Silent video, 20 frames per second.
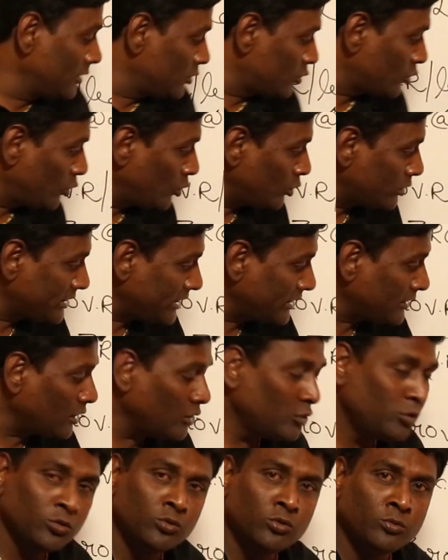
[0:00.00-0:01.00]
So theta
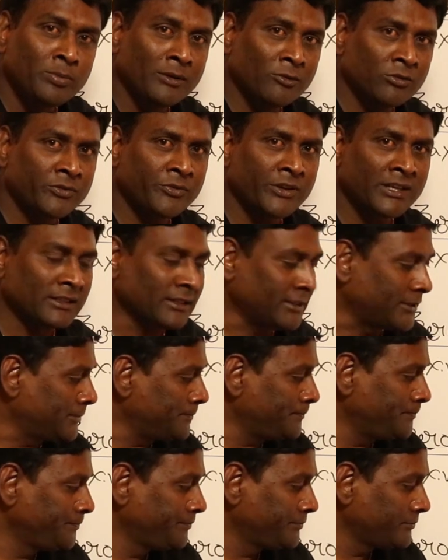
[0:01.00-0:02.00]
2 power factor.
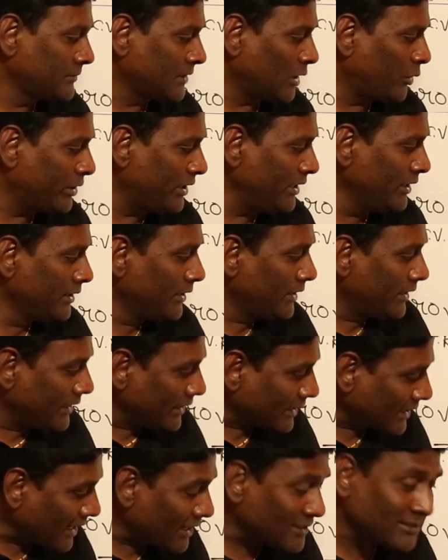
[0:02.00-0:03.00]
Okay,
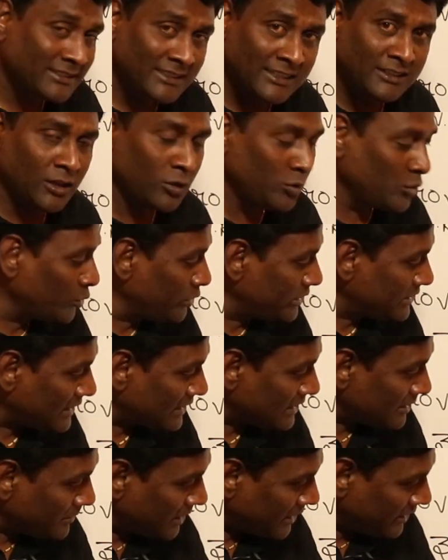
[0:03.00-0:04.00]
cos theta 2 is
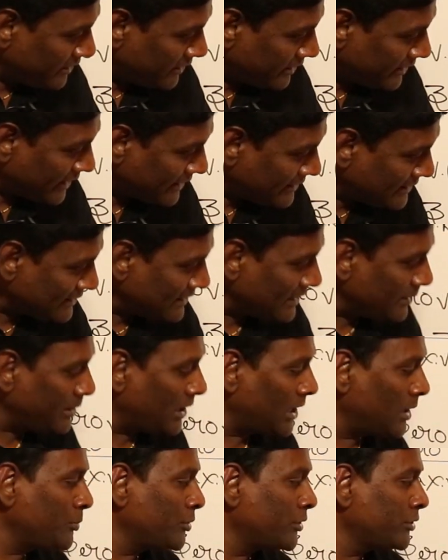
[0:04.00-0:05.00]
nothing but adjacent by
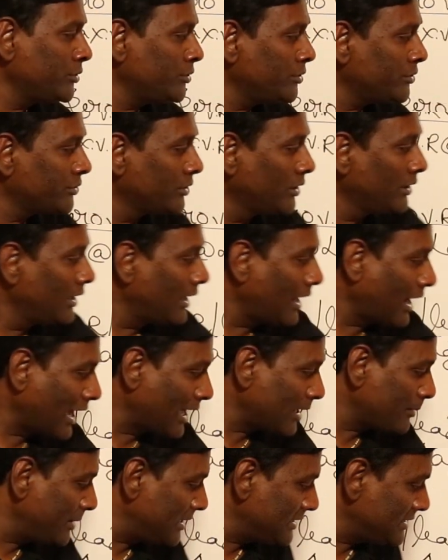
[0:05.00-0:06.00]
hypotenuse,
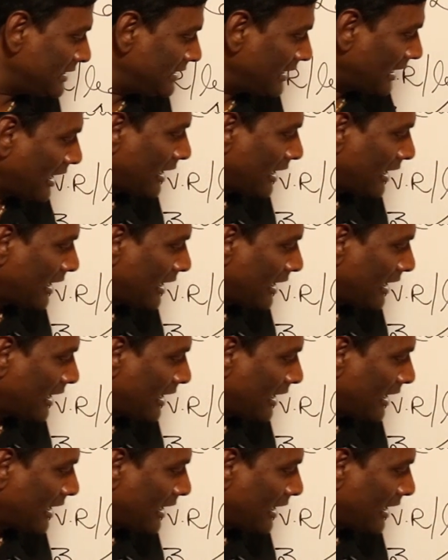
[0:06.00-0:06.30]
R by Z